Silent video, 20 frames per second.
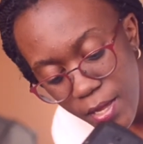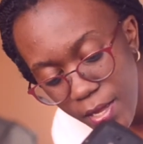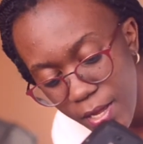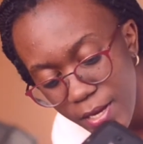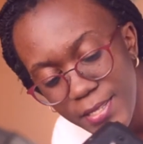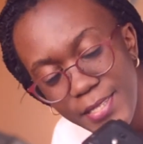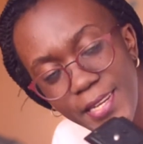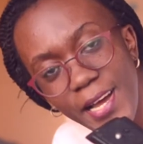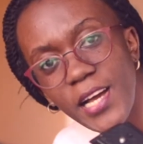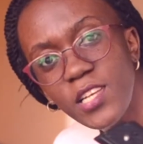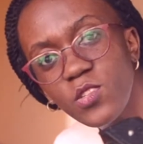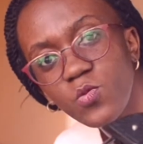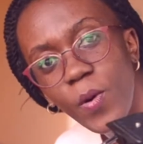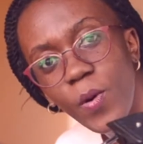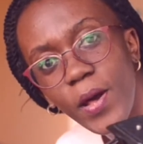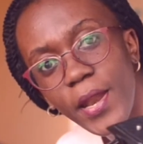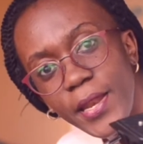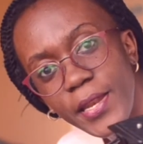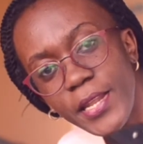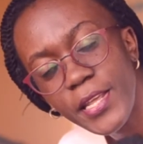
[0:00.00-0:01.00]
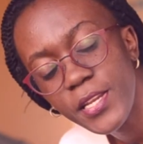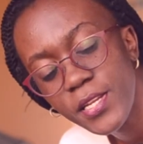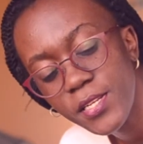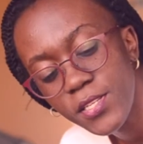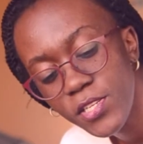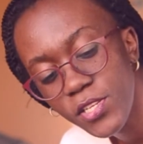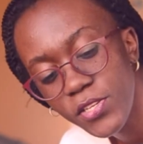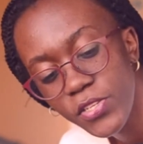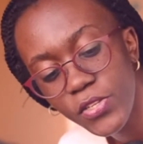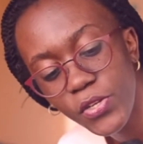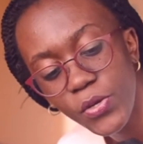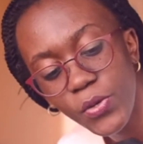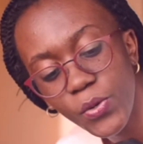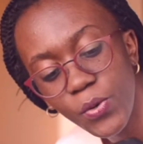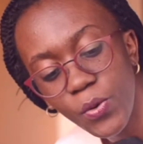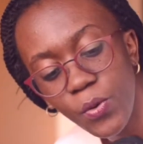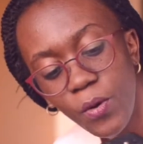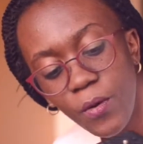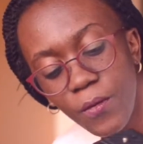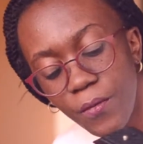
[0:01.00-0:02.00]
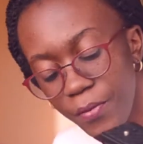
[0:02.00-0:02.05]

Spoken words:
it does what I needed to do.